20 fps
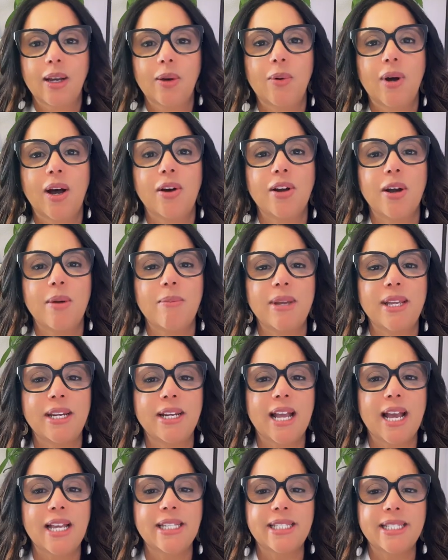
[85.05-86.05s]
Welcome in,
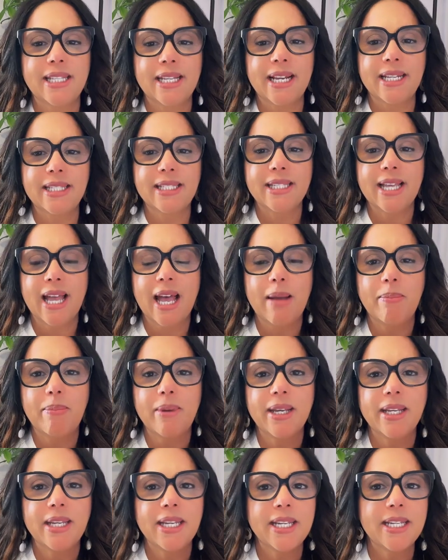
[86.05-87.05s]
guys. Today's
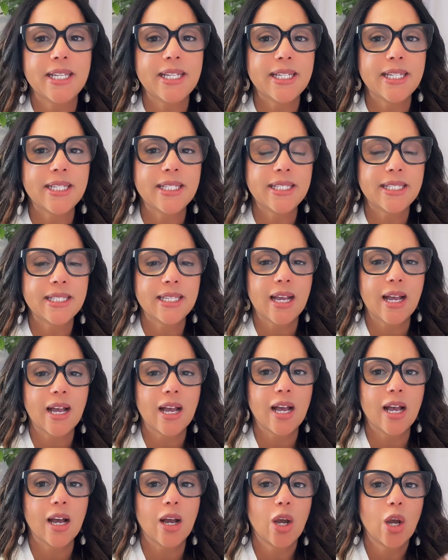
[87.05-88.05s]
topic is
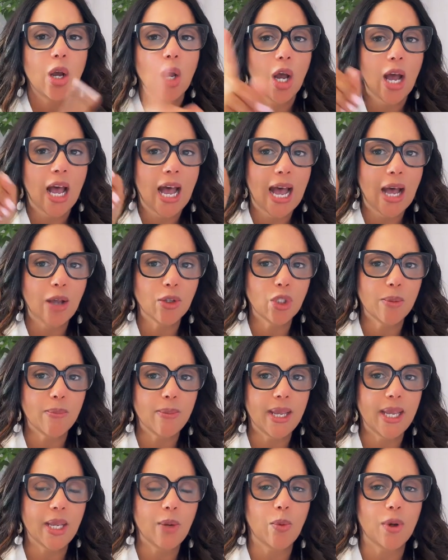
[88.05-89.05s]
how to
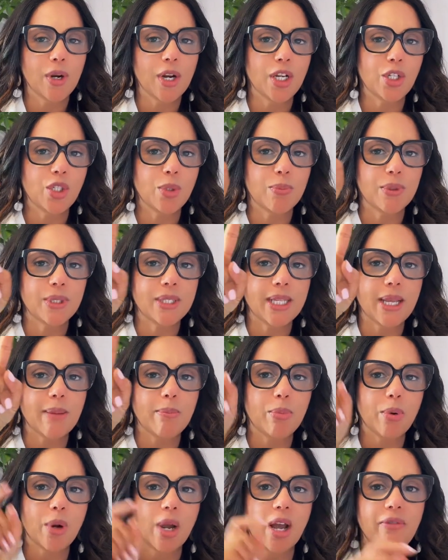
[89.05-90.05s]
make
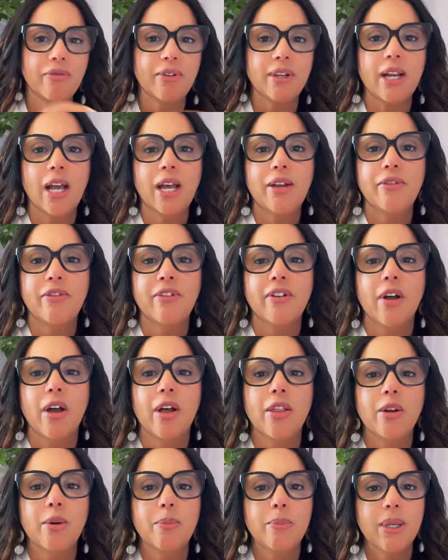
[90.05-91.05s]
100% profit out of
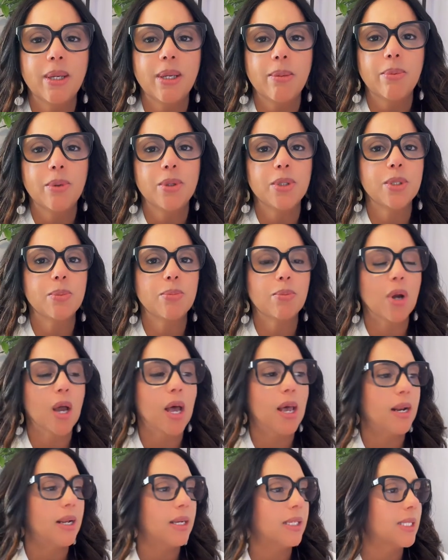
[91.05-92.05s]
other people's
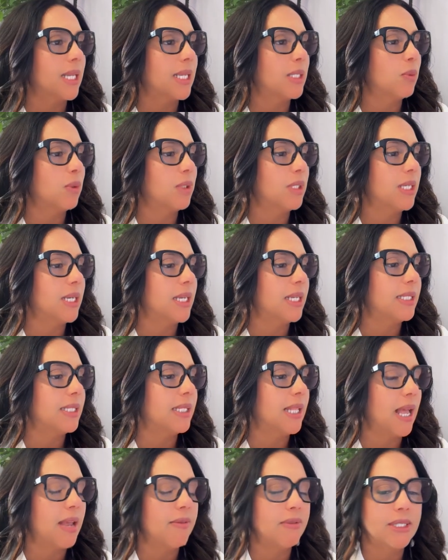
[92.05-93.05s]
products. That's what today's
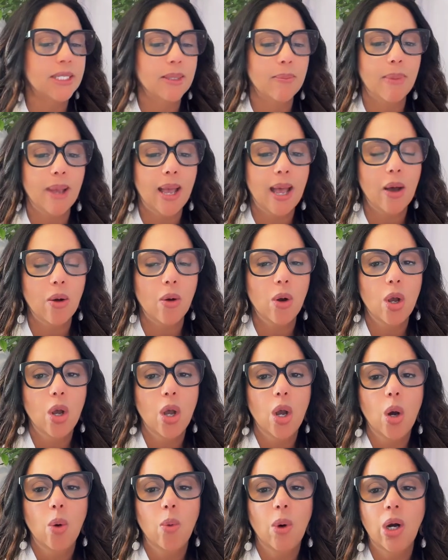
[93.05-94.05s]
live is about.
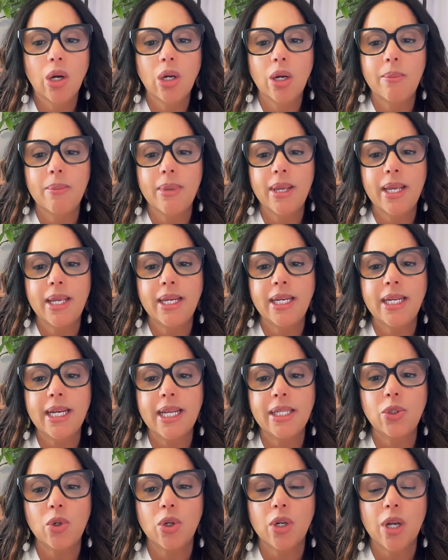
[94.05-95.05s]
Welcome in, and
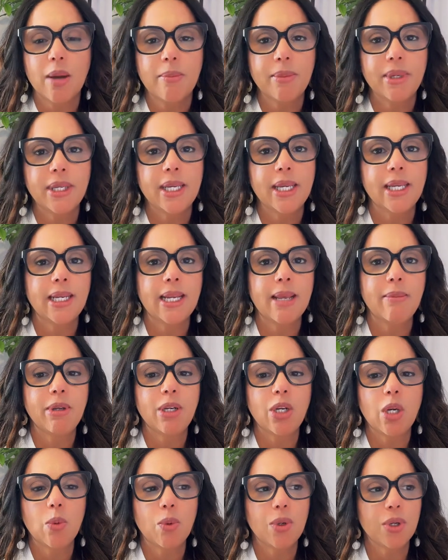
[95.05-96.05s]
as you're coming in, let me
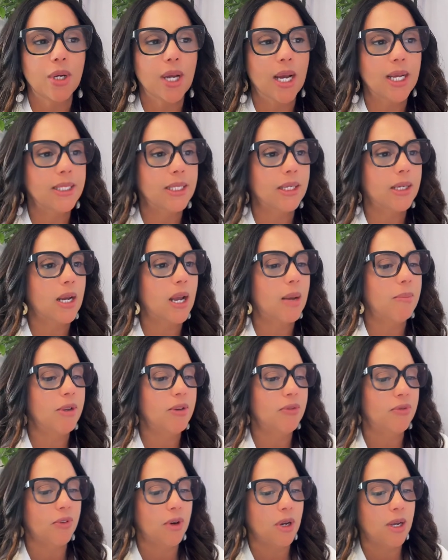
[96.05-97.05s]
know where you guys are
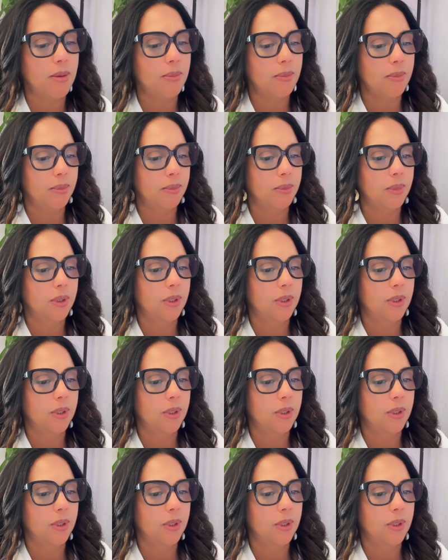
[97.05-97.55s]
coming from.